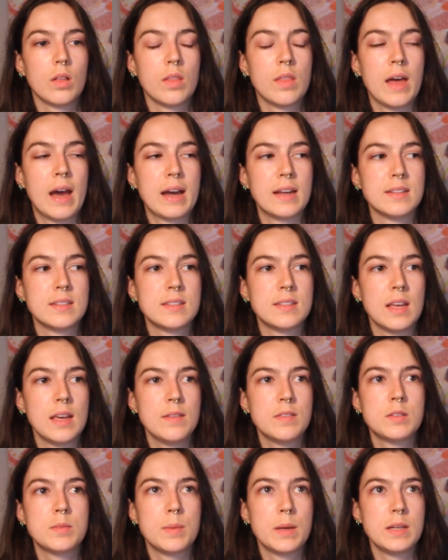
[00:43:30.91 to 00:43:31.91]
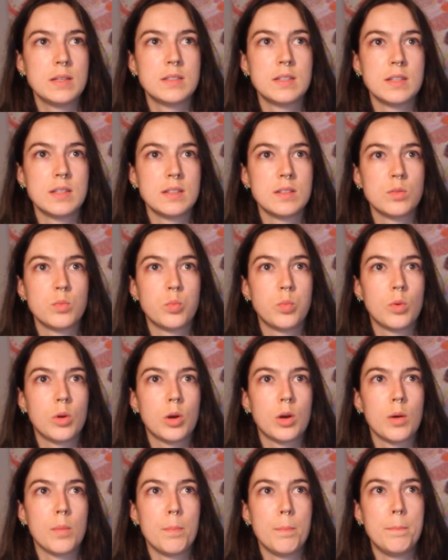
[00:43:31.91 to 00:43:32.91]
that safe spaces
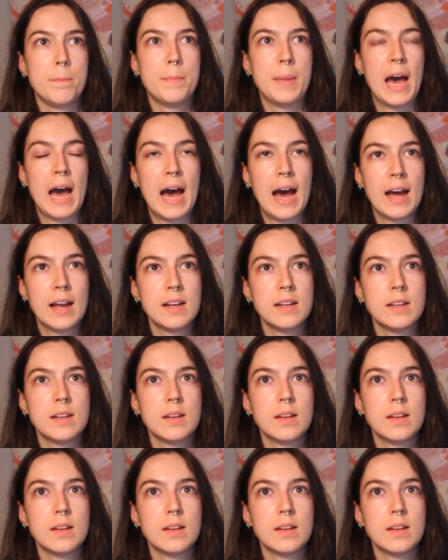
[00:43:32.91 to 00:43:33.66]
combat